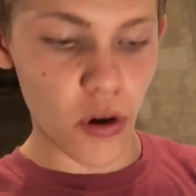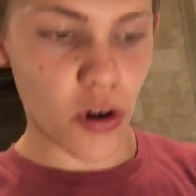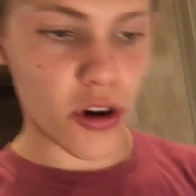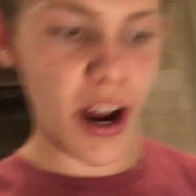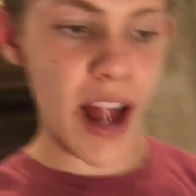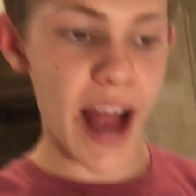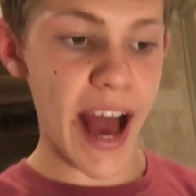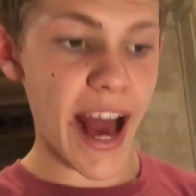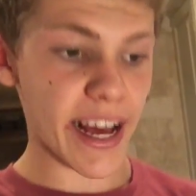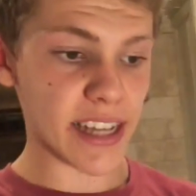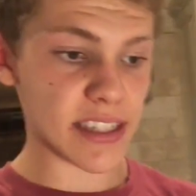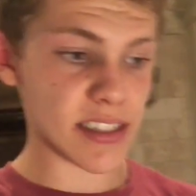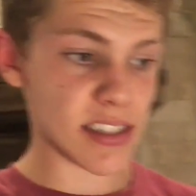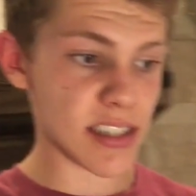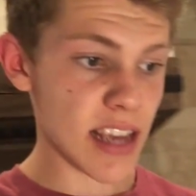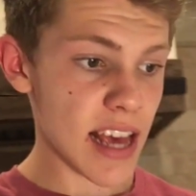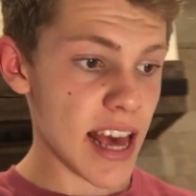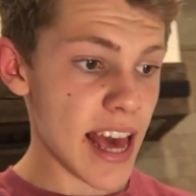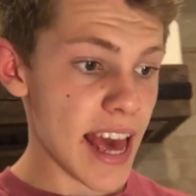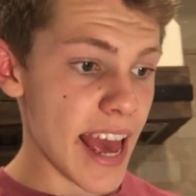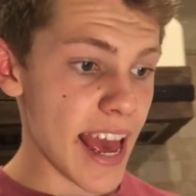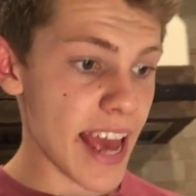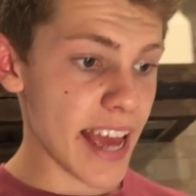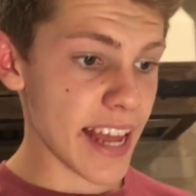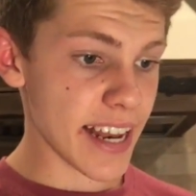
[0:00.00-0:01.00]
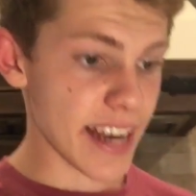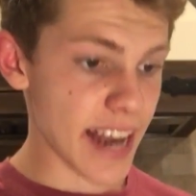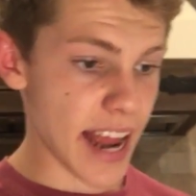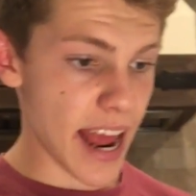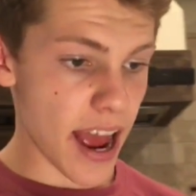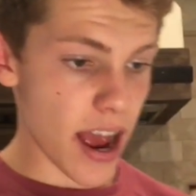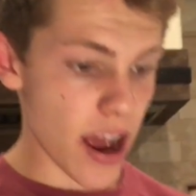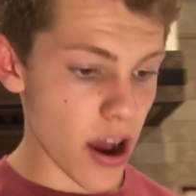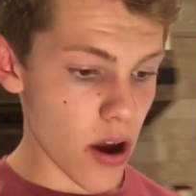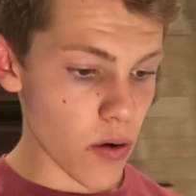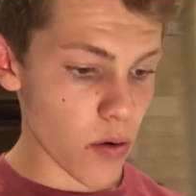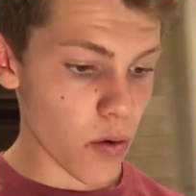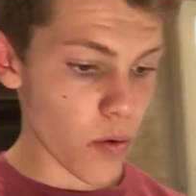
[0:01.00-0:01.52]
borax and
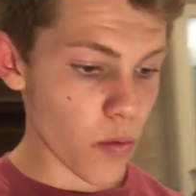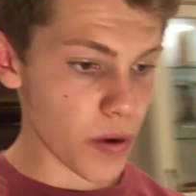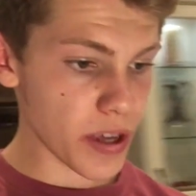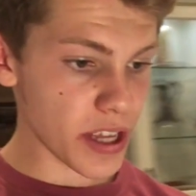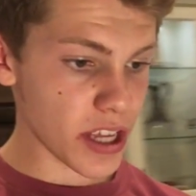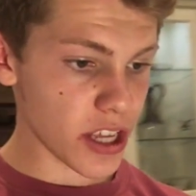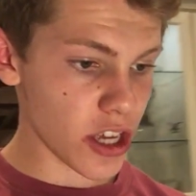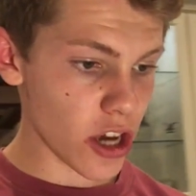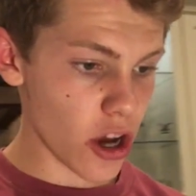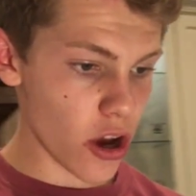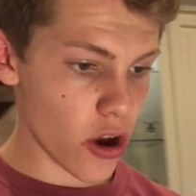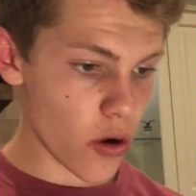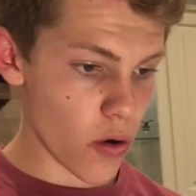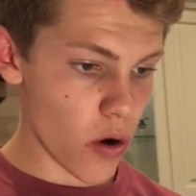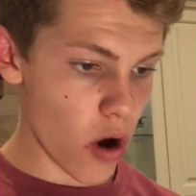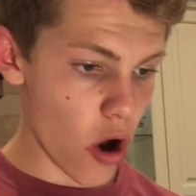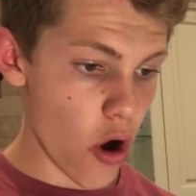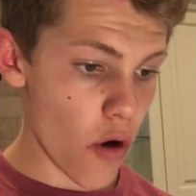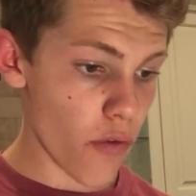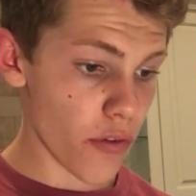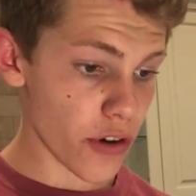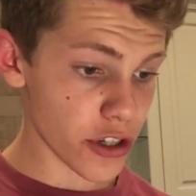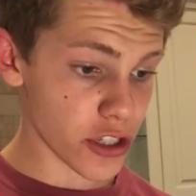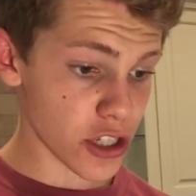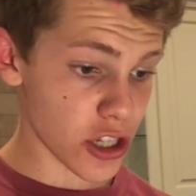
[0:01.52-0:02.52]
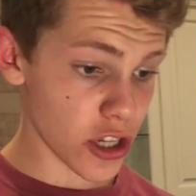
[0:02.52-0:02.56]
now we go over